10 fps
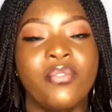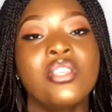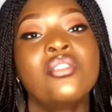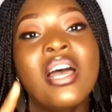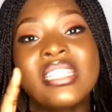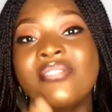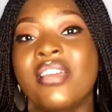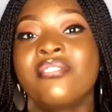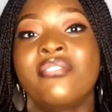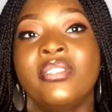it's not as if I
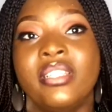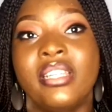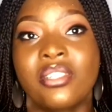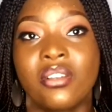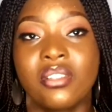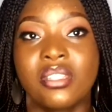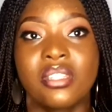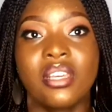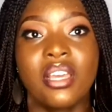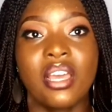even failed the test, because
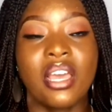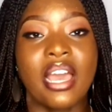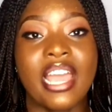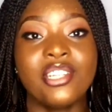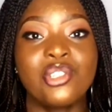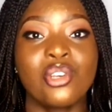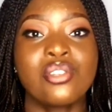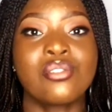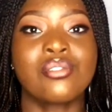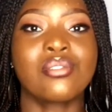I
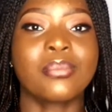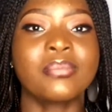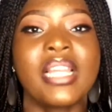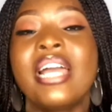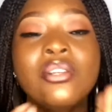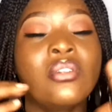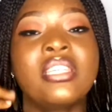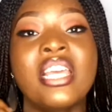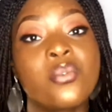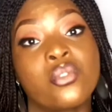don't know, the
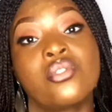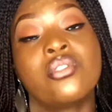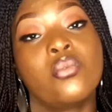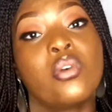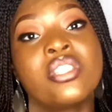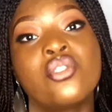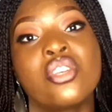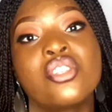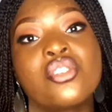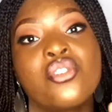test wasn't
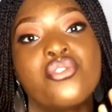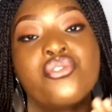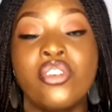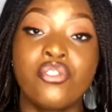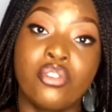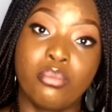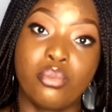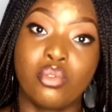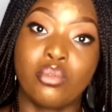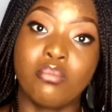just
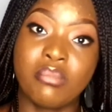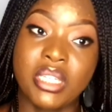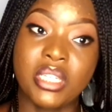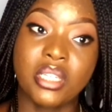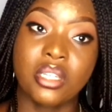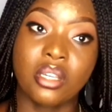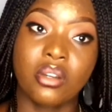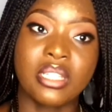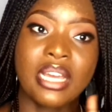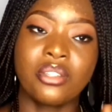favorable to me,
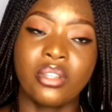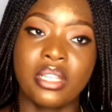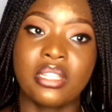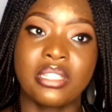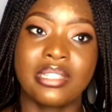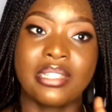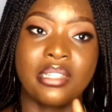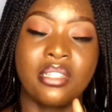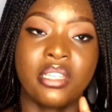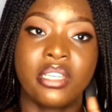because I hadn't yet
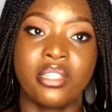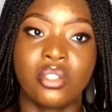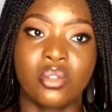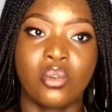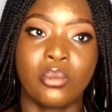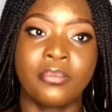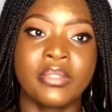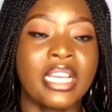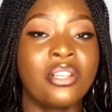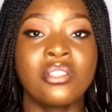seen the score.
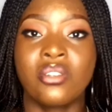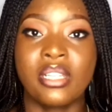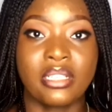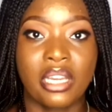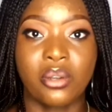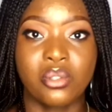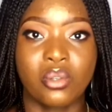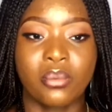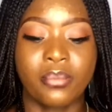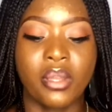I just don't like the
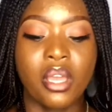outcome.